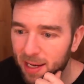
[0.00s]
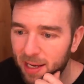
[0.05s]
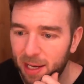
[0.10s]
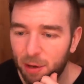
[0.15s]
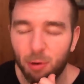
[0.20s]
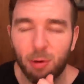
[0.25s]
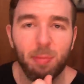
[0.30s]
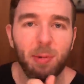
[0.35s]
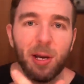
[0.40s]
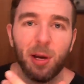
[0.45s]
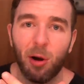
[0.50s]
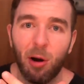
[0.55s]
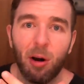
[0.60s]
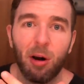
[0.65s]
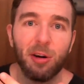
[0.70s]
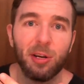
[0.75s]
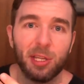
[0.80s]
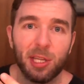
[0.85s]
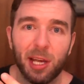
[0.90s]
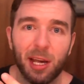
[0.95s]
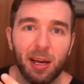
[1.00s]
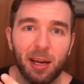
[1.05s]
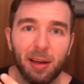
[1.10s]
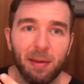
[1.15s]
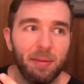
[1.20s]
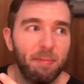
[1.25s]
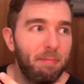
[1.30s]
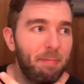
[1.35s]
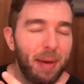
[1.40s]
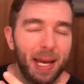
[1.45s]
it would be hard
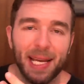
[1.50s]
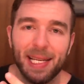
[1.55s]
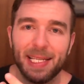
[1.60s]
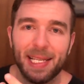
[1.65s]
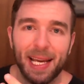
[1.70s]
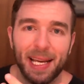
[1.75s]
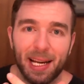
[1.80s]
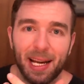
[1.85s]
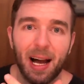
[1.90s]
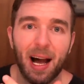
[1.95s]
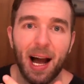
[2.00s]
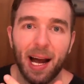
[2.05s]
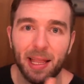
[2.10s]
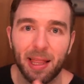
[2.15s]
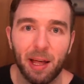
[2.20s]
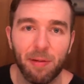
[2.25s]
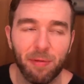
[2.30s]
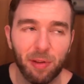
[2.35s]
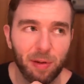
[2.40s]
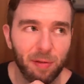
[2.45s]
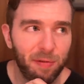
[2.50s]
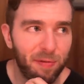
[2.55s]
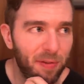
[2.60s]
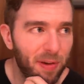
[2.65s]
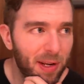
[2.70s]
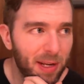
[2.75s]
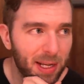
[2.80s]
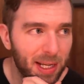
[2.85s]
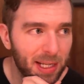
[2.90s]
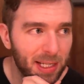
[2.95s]
to maintain a high level of
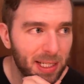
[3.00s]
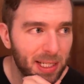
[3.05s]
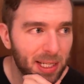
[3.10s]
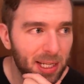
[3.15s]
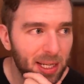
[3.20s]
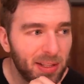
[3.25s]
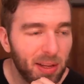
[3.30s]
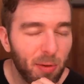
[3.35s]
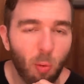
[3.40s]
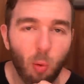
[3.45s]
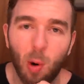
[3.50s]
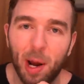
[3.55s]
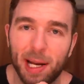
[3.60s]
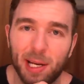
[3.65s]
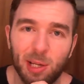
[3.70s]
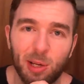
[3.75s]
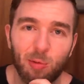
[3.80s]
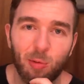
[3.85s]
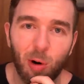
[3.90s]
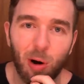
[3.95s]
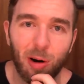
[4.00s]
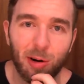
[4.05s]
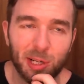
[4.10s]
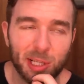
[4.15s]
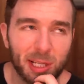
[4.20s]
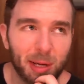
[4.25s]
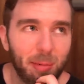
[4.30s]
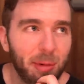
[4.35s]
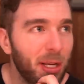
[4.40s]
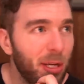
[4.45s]
fitness when you are
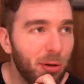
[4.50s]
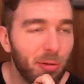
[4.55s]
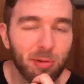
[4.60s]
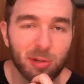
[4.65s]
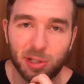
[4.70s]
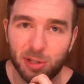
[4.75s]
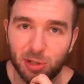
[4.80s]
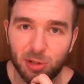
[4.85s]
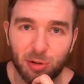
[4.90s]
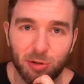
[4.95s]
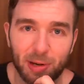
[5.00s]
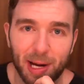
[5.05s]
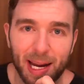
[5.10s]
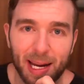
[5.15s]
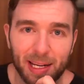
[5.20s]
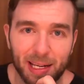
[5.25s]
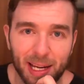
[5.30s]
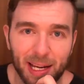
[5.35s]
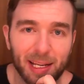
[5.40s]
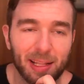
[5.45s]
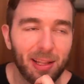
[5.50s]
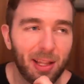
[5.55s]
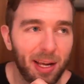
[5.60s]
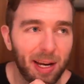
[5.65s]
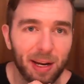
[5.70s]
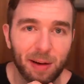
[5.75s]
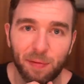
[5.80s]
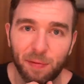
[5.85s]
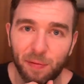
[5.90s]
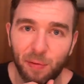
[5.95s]
somebody who is cranking
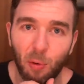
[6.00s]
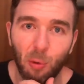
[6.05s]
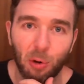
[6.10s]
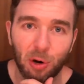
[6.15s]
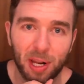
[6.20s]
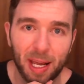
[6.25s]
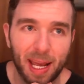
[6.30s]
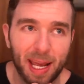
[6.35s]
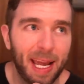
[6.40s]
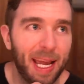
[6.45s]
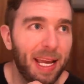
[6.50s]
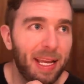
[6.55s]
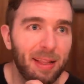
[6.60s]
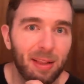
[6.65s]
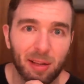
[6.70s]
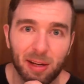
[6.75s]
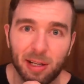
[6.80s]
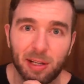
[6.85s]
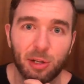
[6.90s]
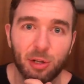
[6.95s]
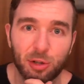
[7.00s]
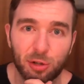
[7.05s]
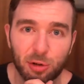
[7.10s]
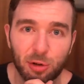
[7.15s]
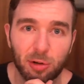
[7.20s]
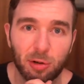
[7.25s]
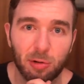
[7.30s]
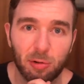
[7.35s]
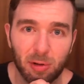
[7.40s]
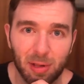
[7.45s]
like 4 to 8 like
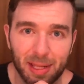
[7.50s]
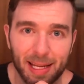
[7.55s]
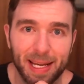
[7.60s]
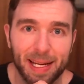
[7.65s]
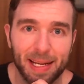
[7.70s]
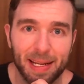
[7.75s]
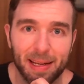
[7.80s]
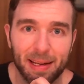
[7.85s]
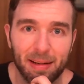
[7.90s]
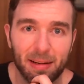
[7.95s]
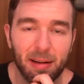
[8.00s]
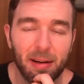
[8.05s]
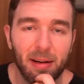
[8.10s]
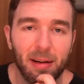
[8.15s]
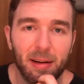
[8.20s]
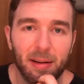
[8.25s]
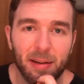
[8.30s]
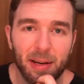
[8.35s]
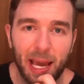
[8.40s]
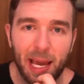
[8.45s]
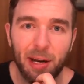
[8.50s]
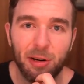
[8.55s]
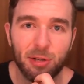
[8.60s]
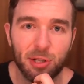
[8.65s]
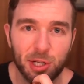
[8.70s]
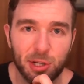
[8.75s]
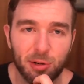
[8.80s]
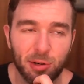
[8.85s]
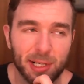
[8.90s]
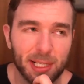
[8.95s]
sugar laden
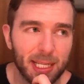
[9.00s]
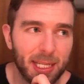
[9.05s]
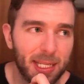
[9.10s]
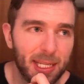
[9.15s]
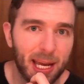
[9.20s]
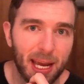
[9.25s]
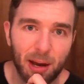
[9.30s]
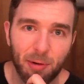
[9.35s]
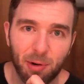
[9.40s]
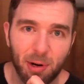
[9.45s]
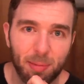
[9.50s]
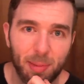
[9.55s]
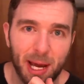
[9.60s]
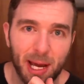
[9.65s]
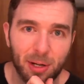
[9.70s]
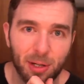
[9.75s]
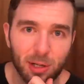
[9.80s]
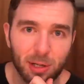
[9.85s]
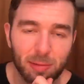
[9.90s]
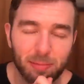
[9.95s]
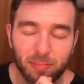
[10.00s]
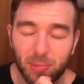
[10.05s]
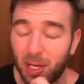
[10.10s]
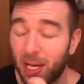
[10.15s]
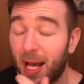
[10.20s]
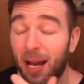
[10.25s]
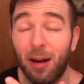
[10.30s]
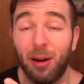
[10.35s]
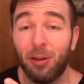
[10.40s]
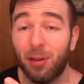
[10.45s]
energy drinks a day, I would imagine. Like,
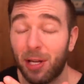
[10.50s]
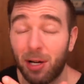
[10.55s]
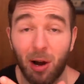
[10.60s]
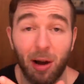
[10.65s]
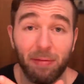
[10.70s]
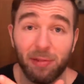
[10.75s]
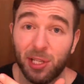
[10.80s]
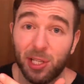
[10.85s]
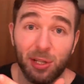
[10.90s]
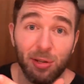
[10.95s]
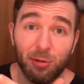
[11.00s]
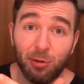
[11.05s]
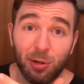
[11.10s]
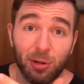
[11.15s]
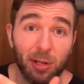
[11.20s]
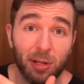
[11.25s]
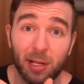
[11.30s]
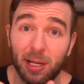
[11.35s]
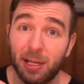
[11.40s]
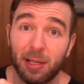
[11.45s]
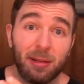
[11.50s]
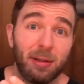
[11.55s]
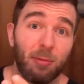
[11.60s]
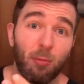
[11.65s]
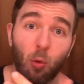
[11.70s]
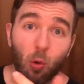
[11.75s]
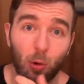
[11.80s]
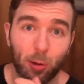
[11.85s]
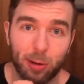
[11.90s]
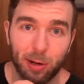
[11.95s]
I don't know, like obviously you could like
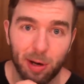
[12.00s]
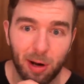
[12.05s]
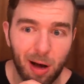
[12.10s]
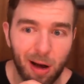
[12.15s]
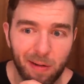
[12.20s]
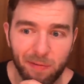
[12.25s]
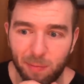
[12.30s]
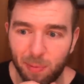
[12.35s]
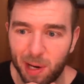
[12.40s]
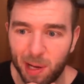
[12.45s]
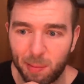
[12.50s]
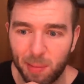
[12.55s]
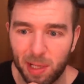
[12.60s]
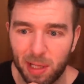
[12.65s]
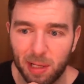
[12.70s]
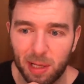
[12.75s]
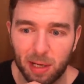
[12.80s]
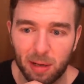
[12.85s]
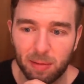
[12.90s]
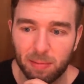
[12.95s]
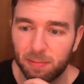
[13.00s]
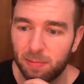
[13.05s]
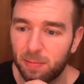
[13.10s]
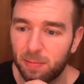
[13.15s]
work it off, but I mean, like,